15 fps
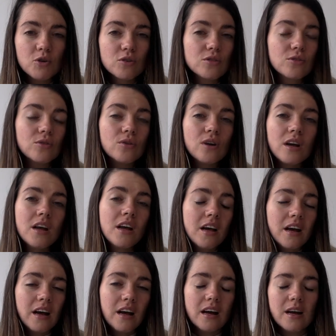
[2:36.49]
So
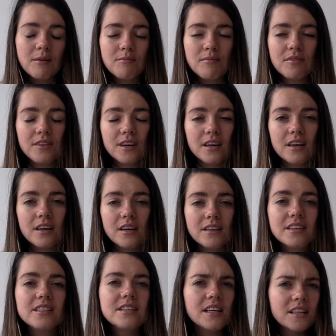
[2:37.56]
the
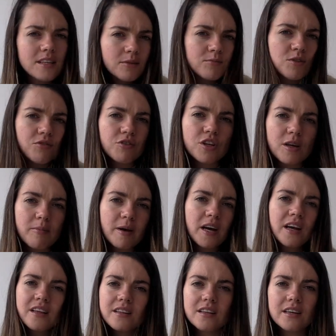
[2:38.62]
stadiums are really
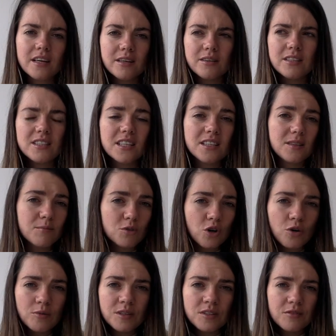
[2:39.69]
big. The stadiums are
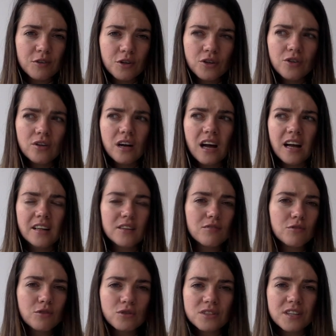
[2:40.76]
always full, and of
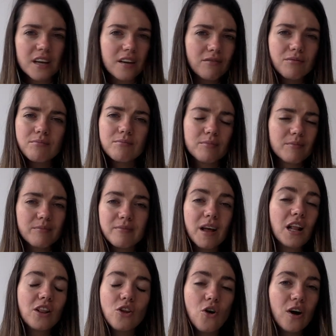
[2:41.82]
course they have
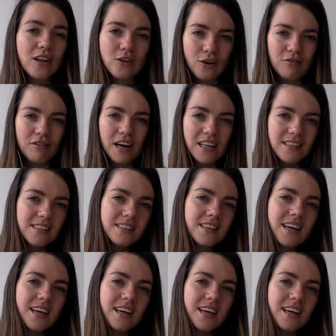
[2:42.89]
a lot of fans.